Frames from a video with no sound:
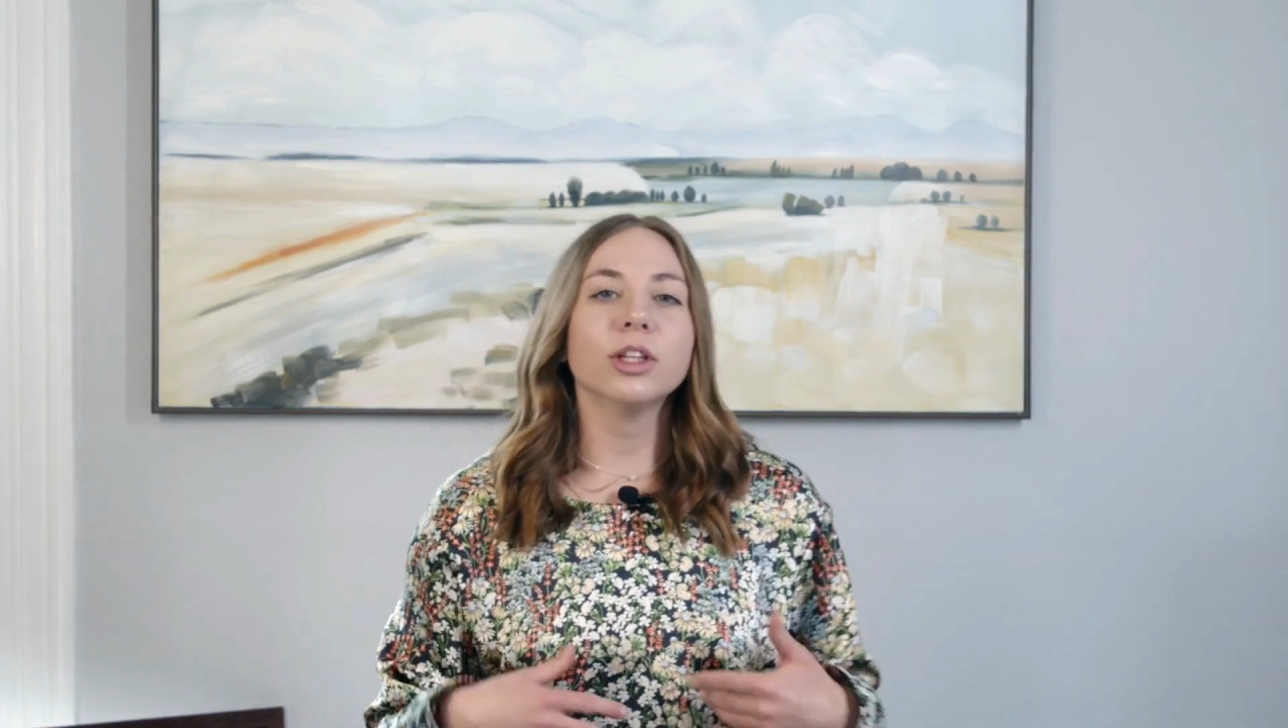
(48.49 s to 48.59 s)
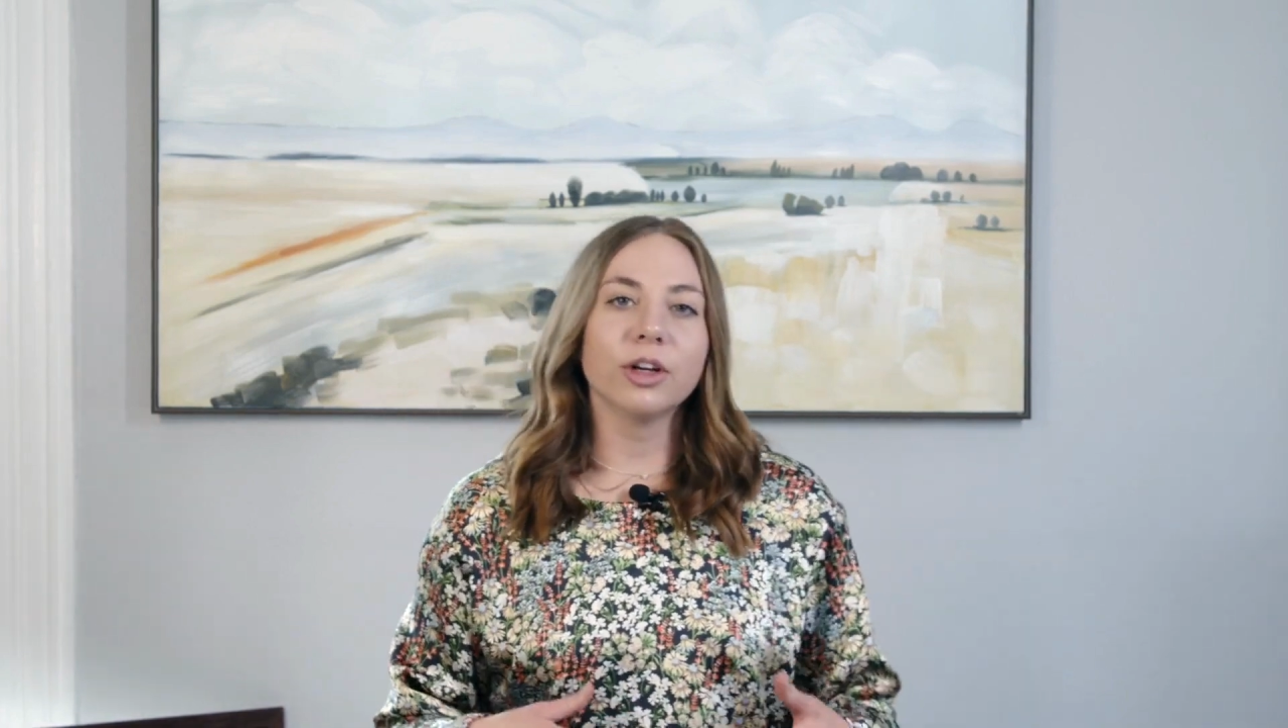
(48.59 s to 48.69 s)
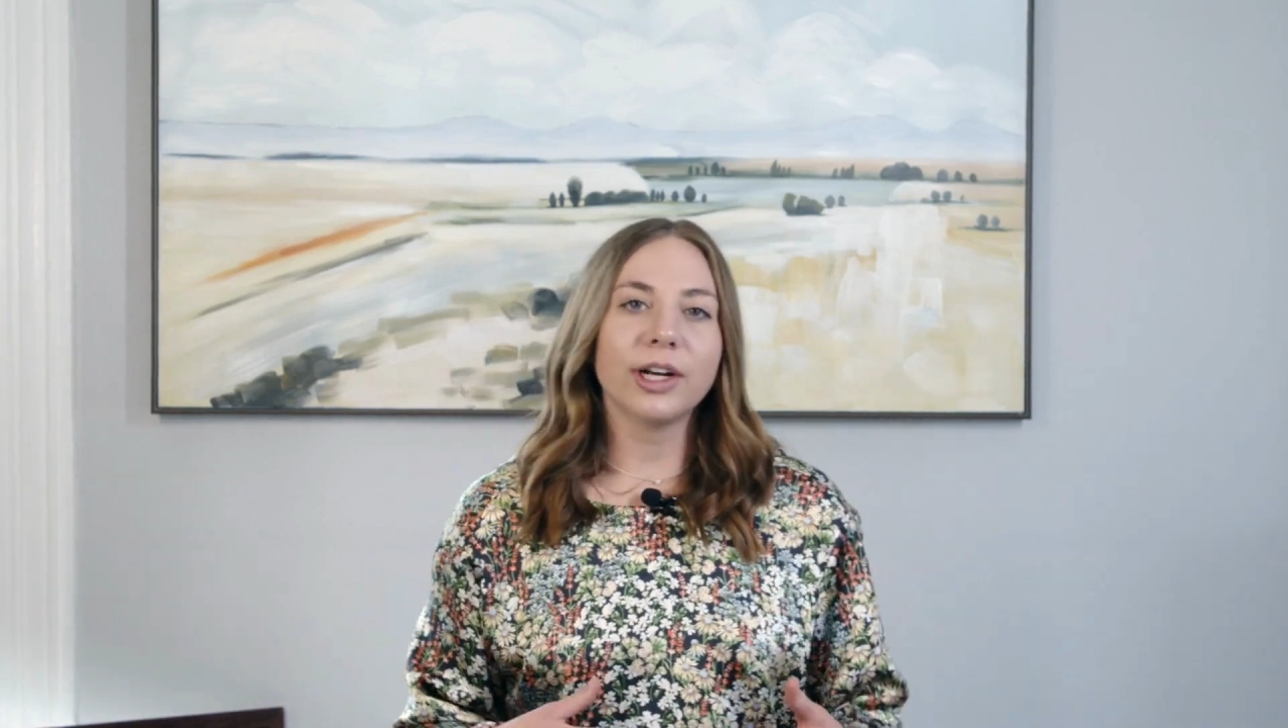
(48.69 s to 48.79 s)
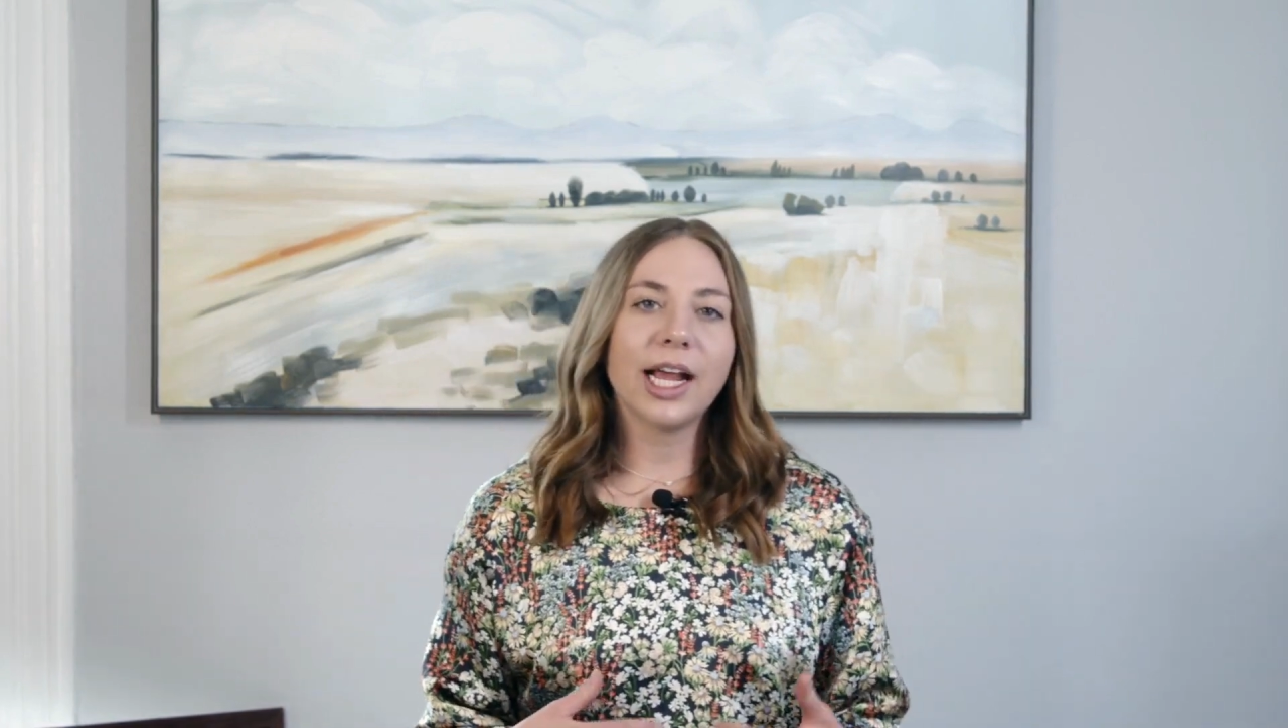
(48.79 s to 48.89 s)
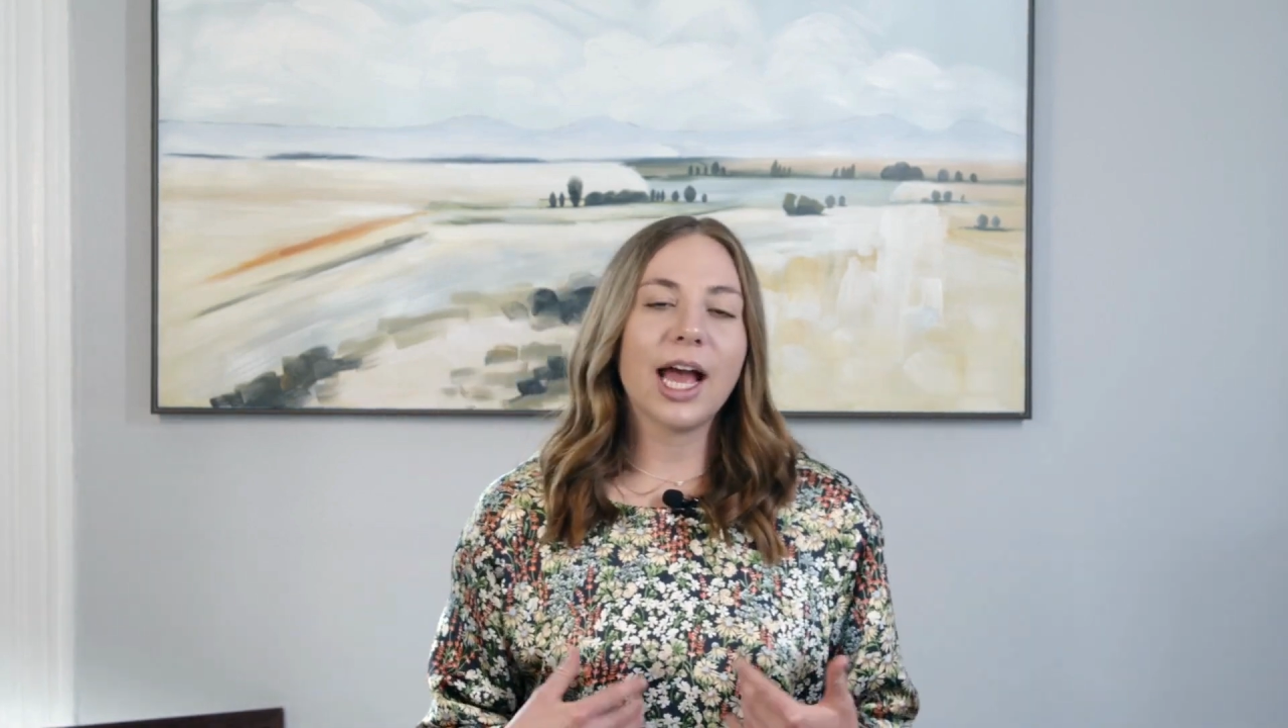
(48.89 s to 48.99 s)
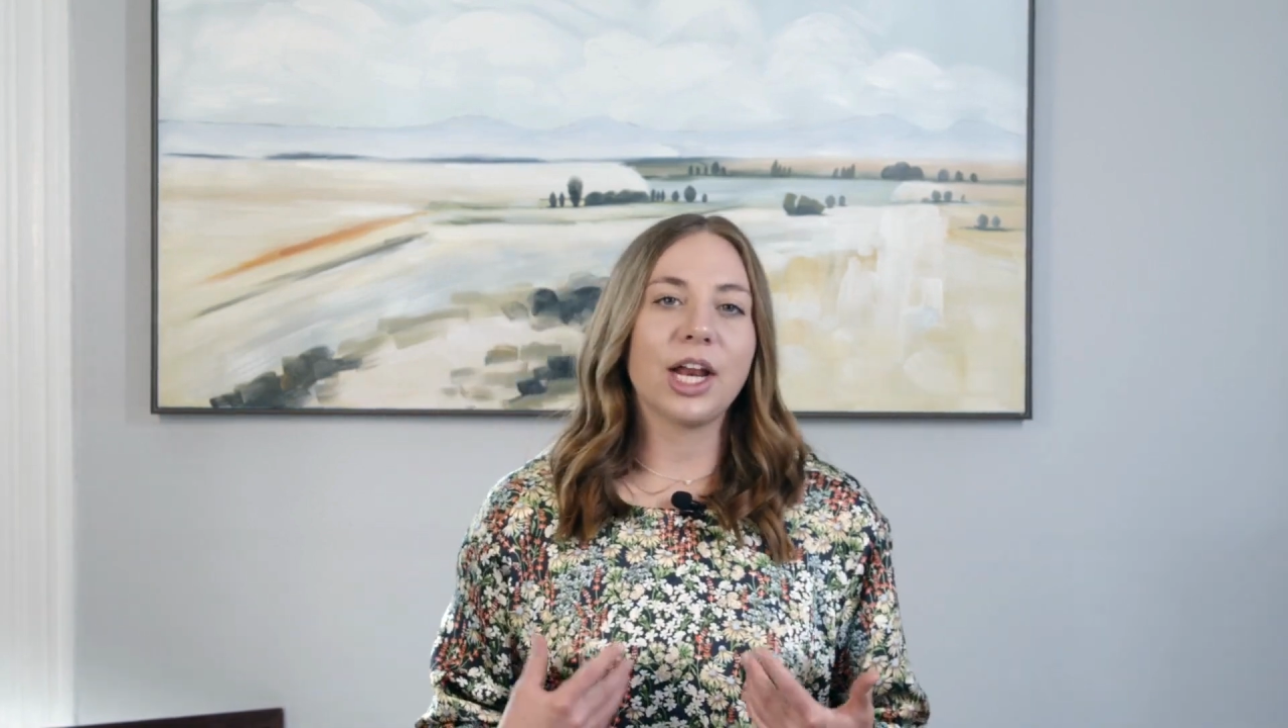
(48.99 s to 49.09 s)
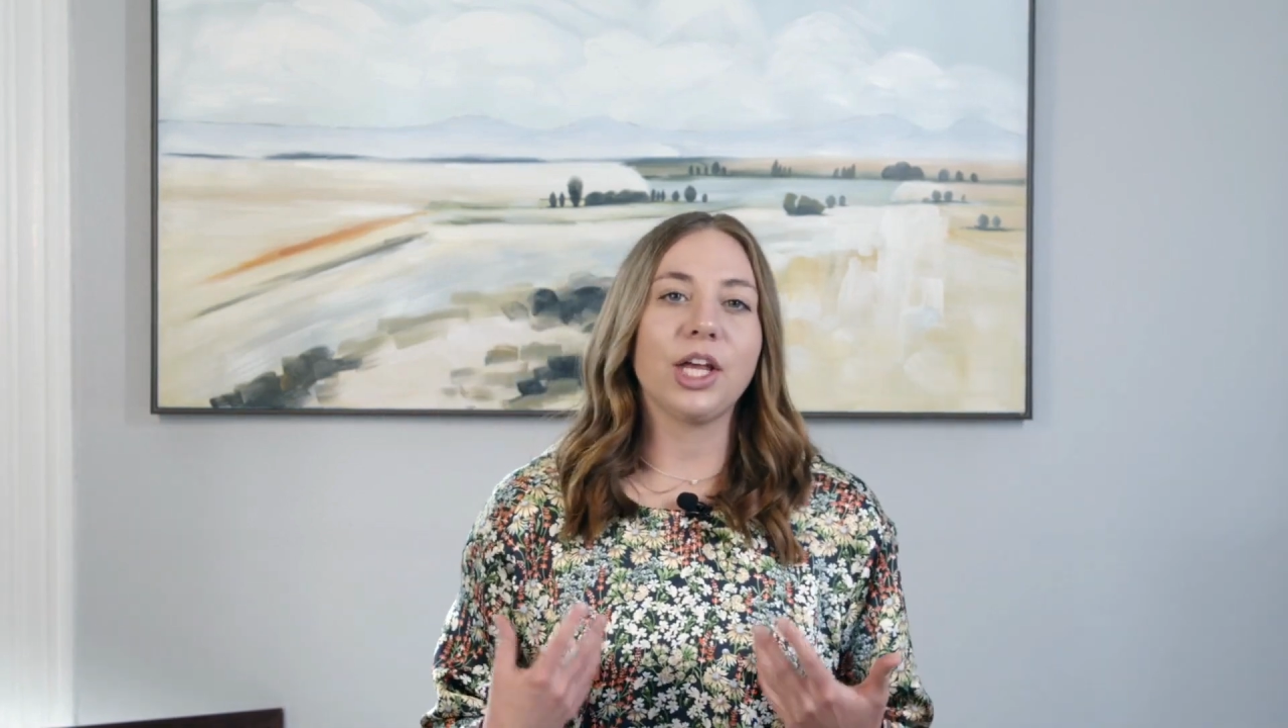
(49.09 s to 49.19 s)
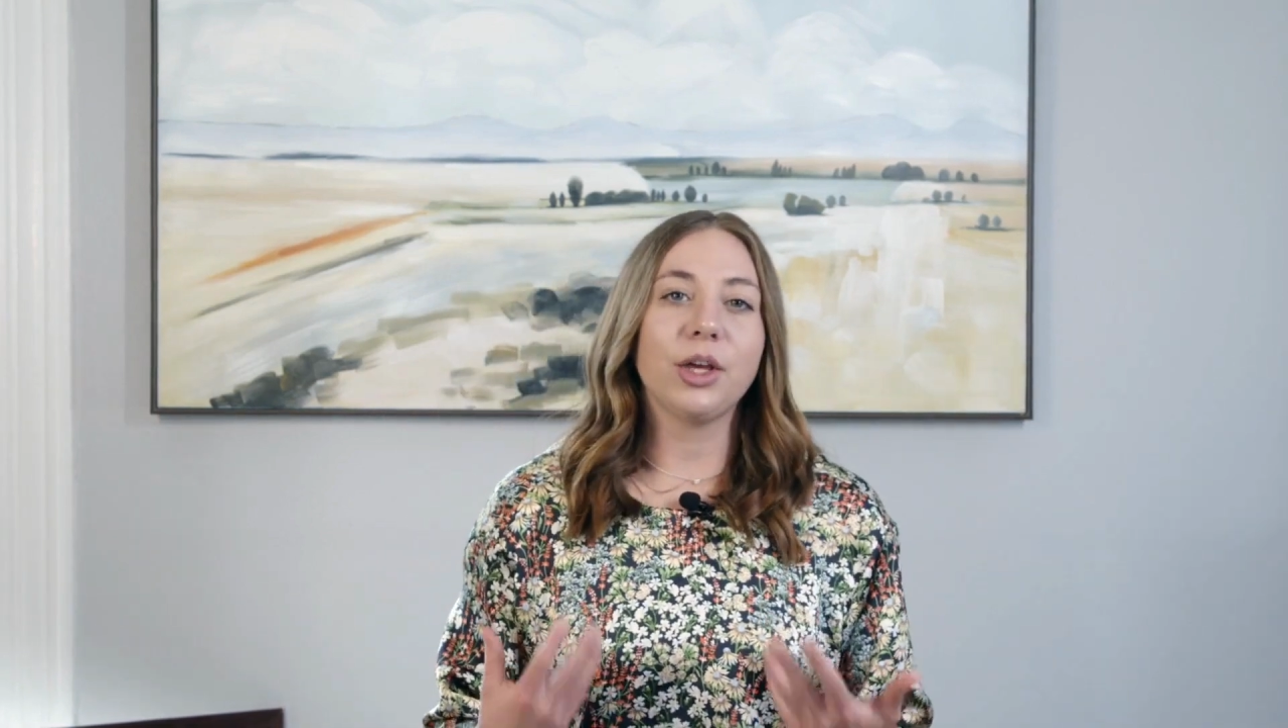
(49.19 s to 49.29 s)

learning how to